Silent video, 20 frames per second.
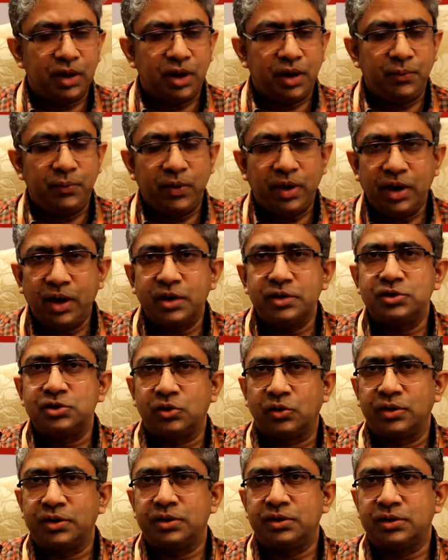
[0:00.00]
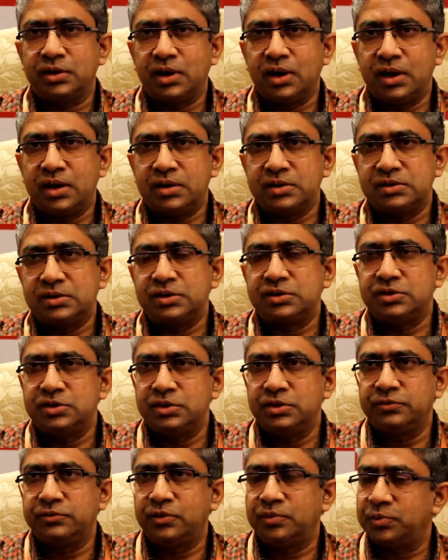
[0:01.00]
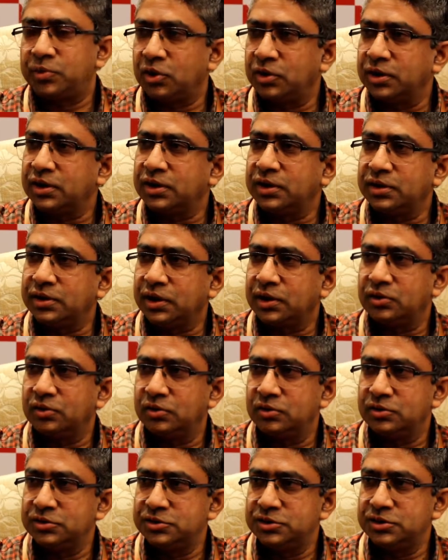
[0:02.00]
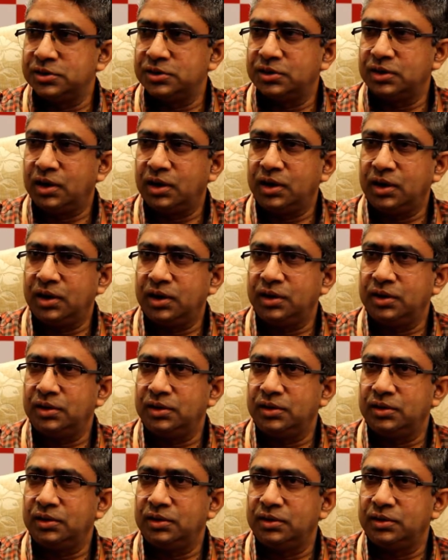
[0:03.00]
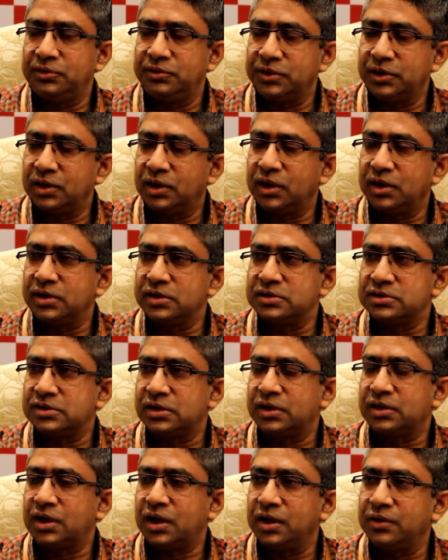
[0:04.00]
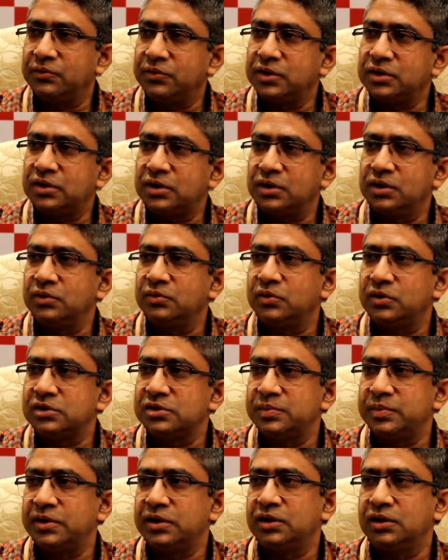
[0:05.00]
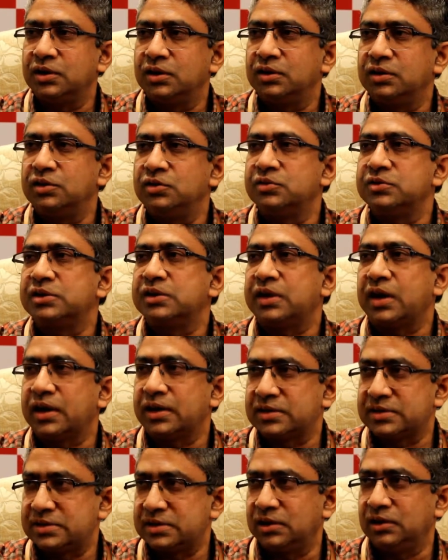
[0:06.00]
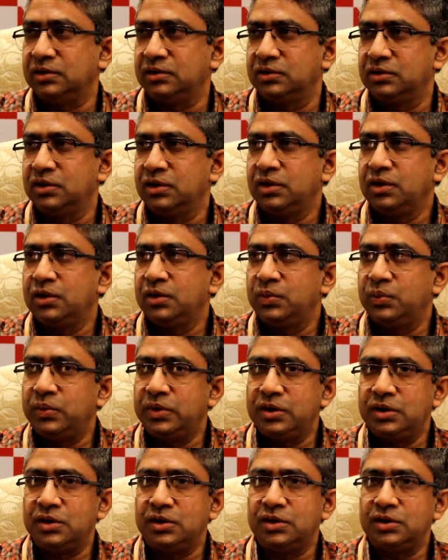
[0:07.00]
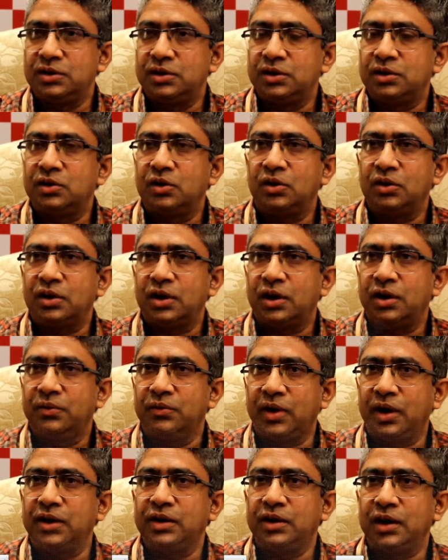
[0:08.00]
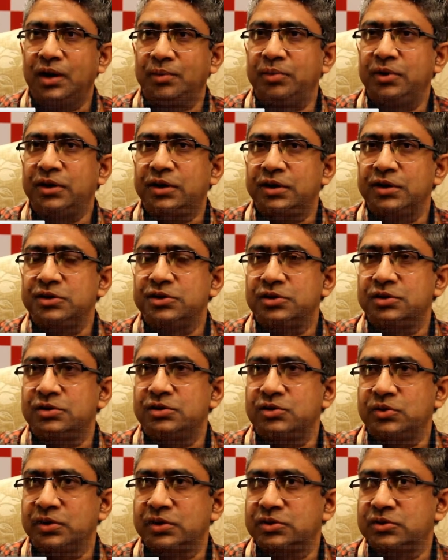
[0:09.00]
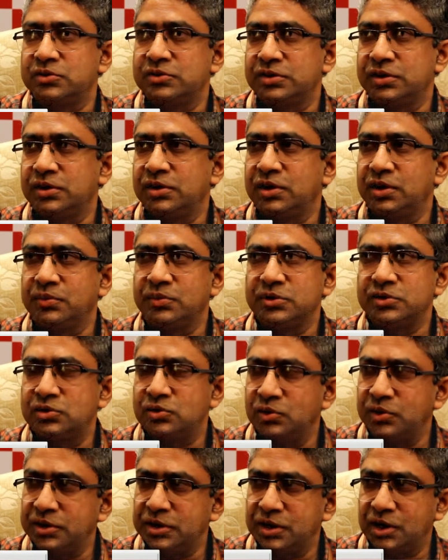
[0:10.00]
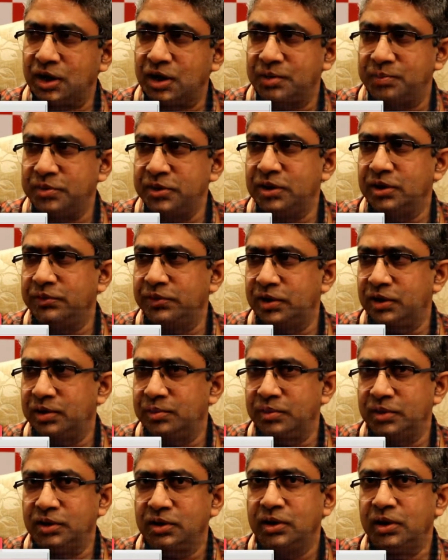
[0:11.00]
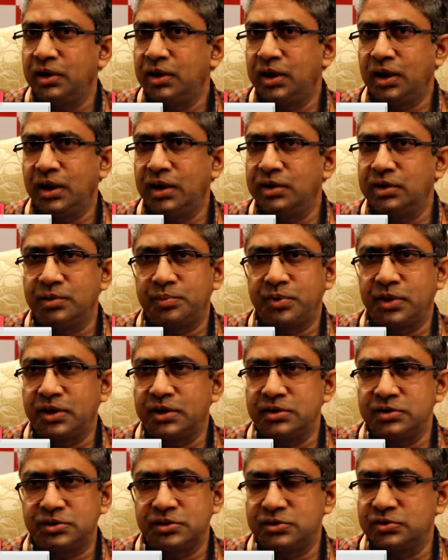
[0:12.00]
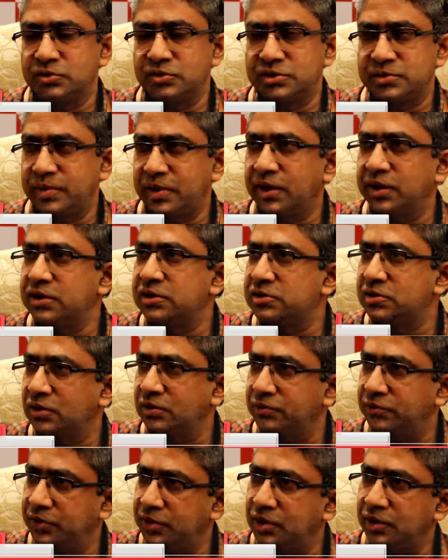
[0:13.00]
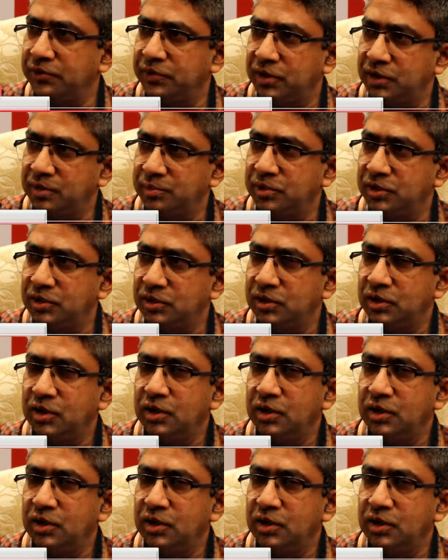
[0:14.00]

When I joined as the Chief of Product and Technology, I realized that everything was being done using Excel. We did not have any applications, so as to say. There was no ERP available, enterprise resource planning software available